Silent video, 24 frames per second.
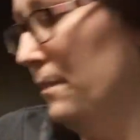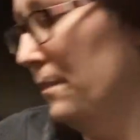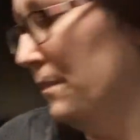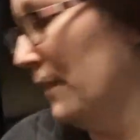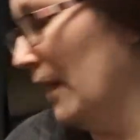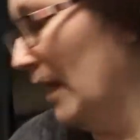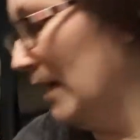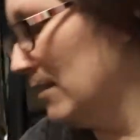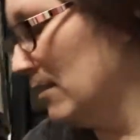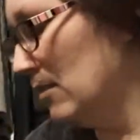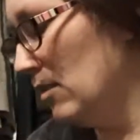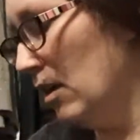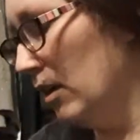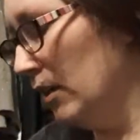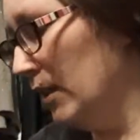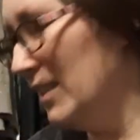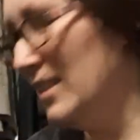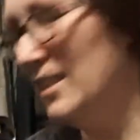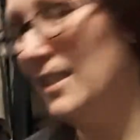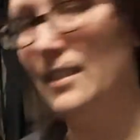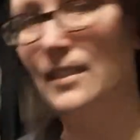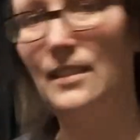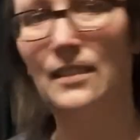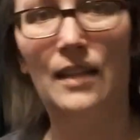As long
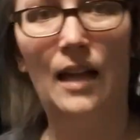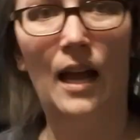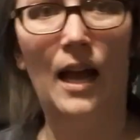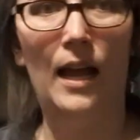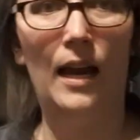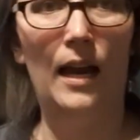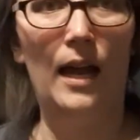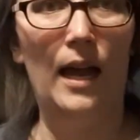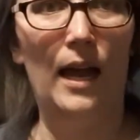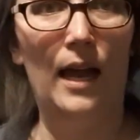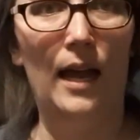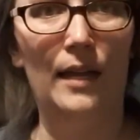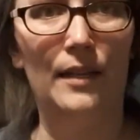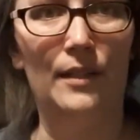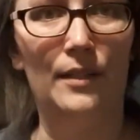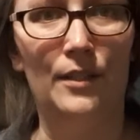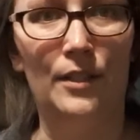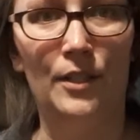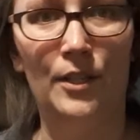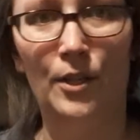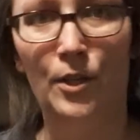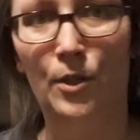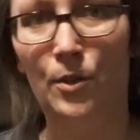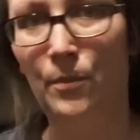as it's not hot and
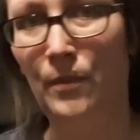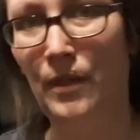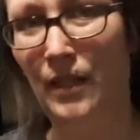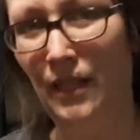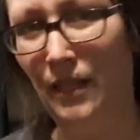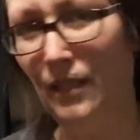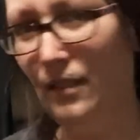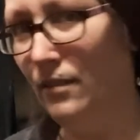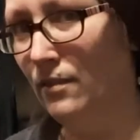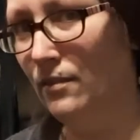humid,